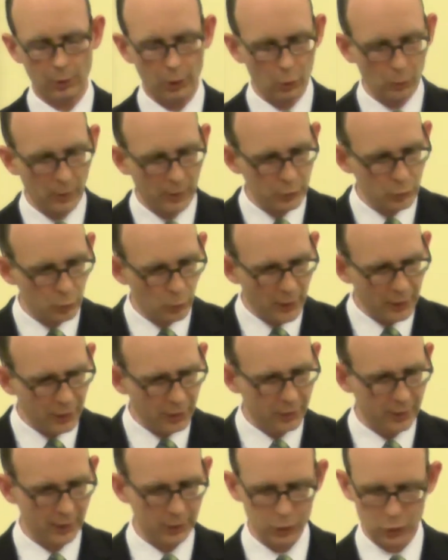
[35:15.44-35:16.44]
there is,
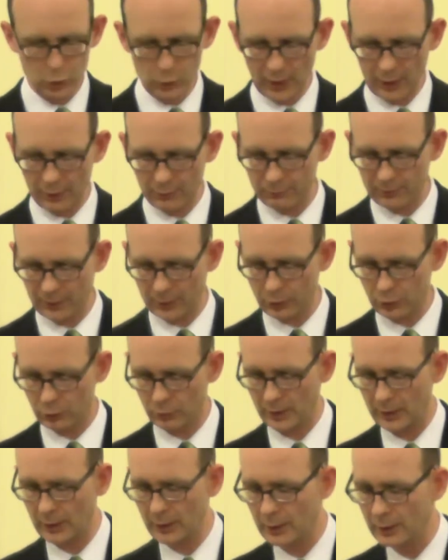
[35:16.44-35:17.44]
with this great
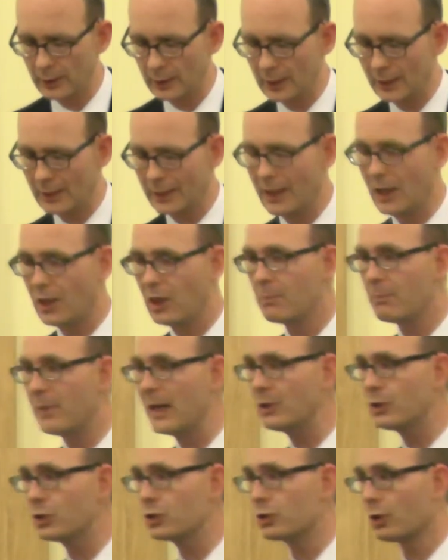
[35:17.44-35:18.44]
victory, in the
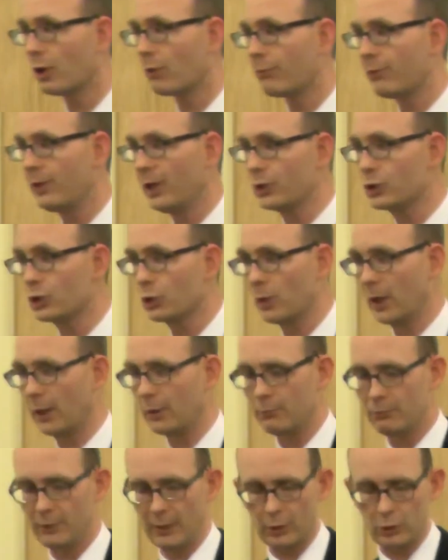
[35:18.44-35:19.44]
midst of this
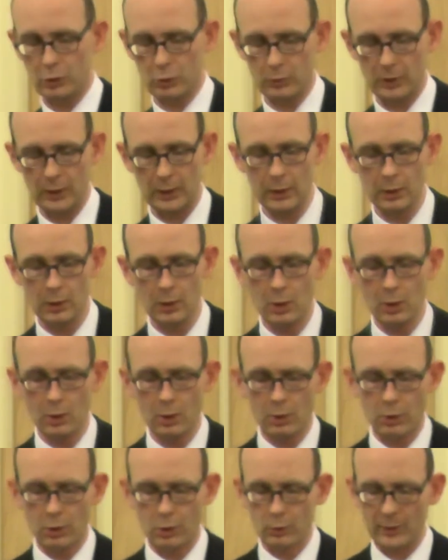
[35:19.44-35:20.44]
great victory,
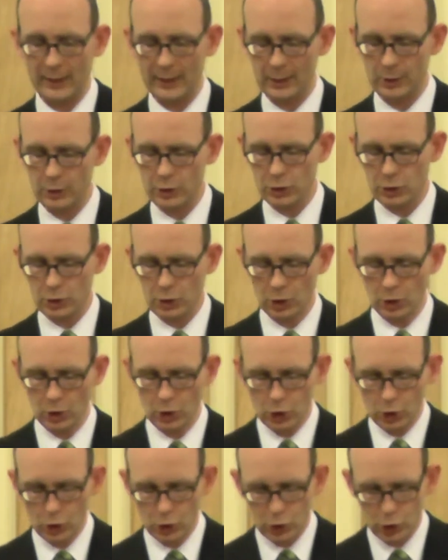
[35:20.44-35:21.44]
there is
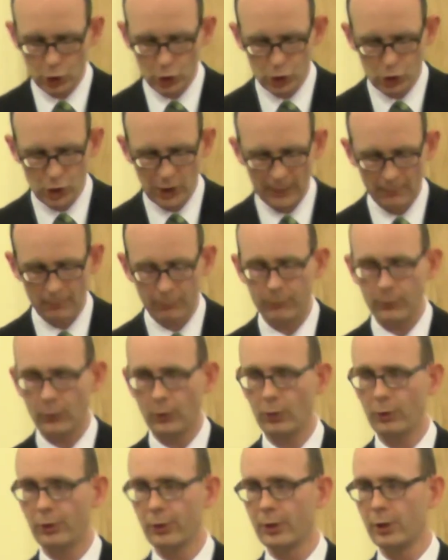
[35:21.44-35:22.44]

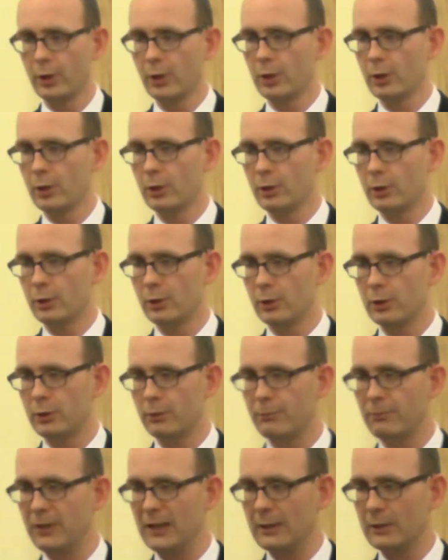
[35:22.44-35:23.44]
shameful
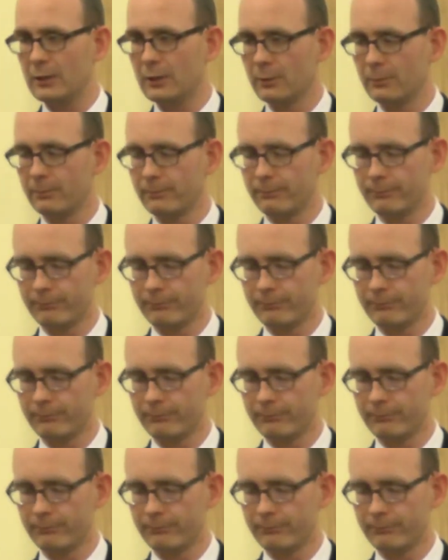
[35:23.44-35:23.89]
defeat.